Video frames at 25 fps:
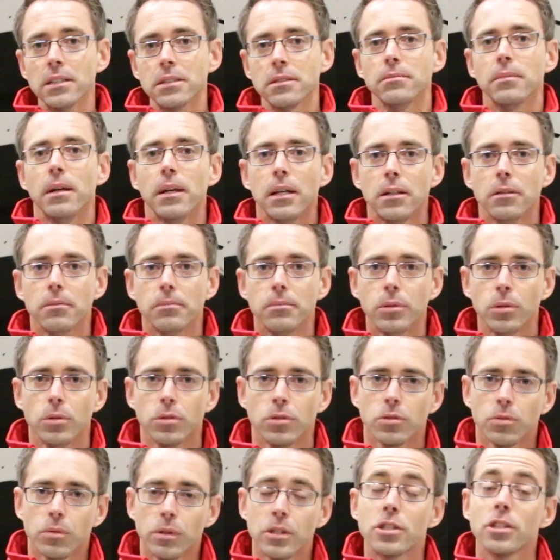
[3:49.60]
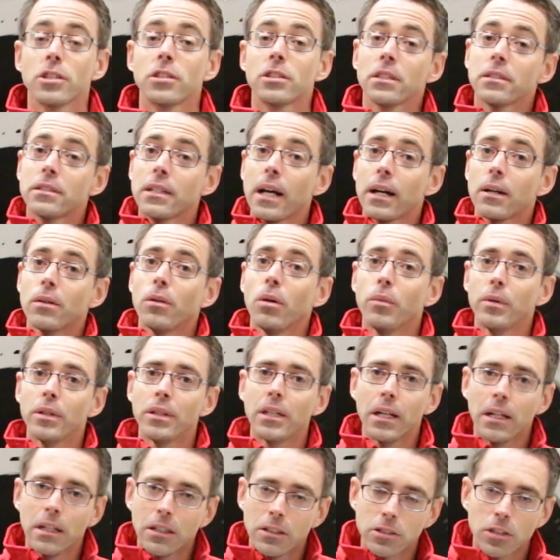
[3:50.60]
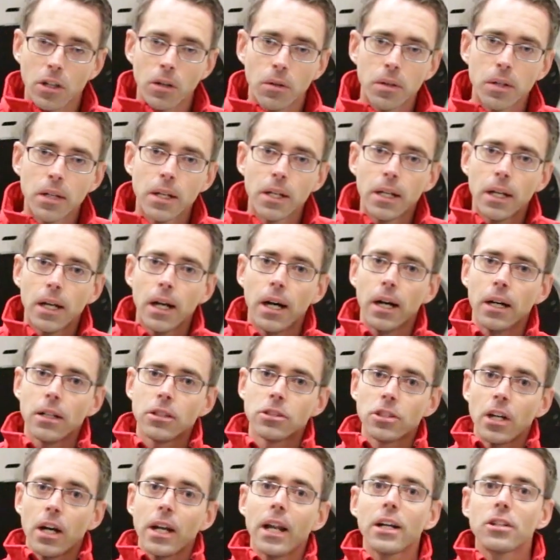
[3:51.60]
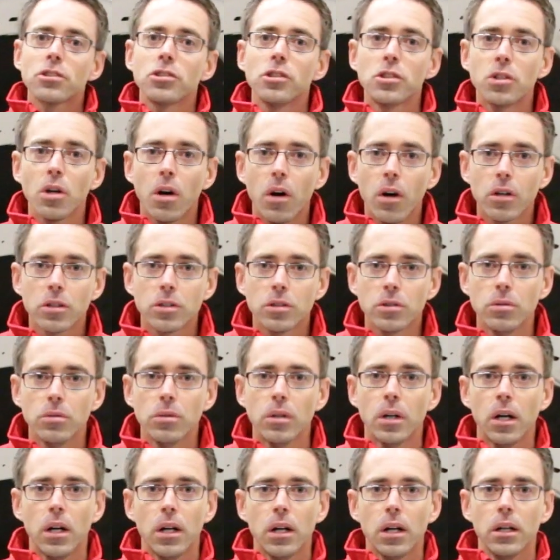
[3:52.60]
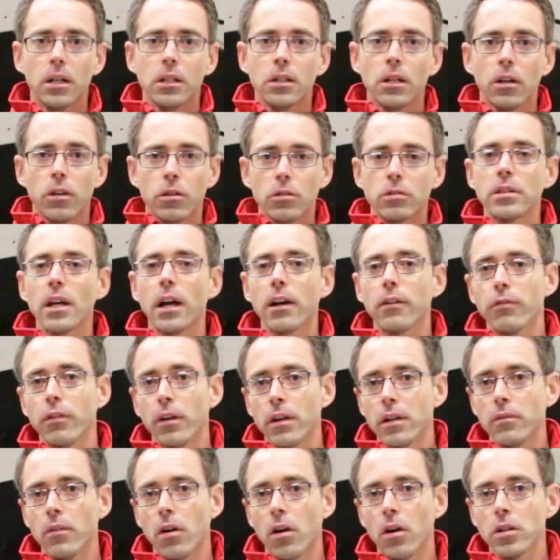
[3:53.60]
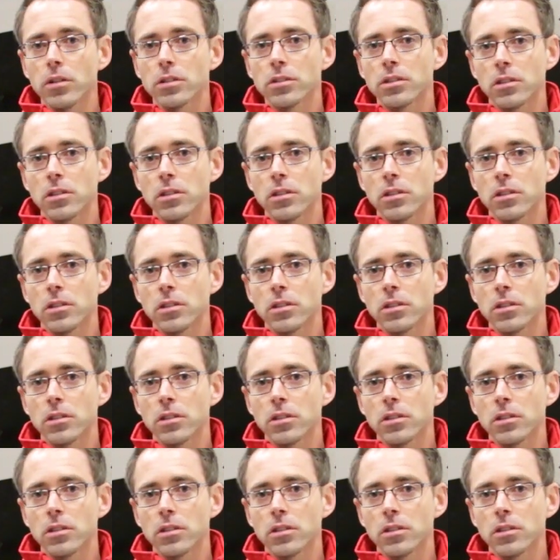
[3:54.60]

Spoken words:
isn't making boost, which is exactly what we did. So John actually talked to another tech friend of ours